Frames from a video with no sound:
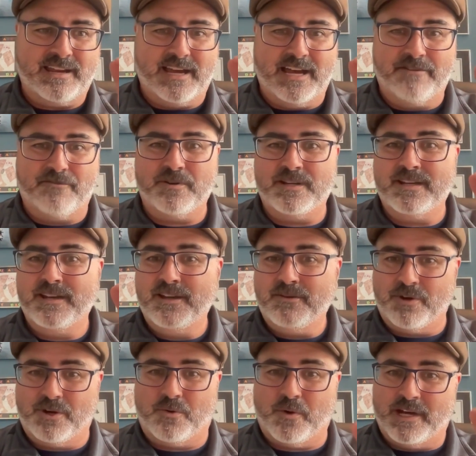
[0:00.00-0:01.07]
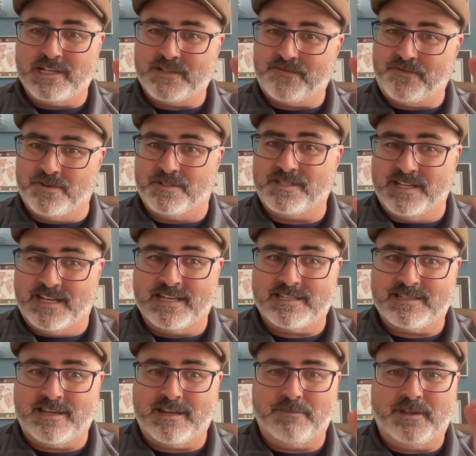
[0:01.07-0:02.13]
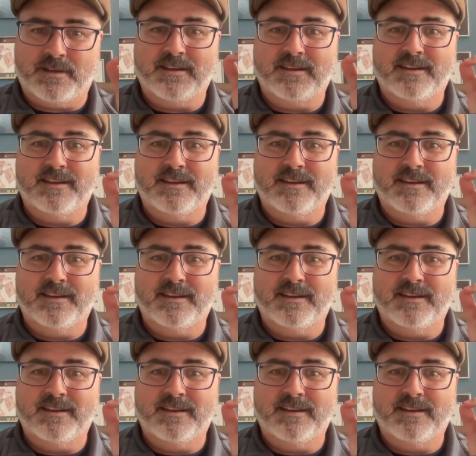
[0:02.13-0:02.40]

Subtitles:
every request for a TS segment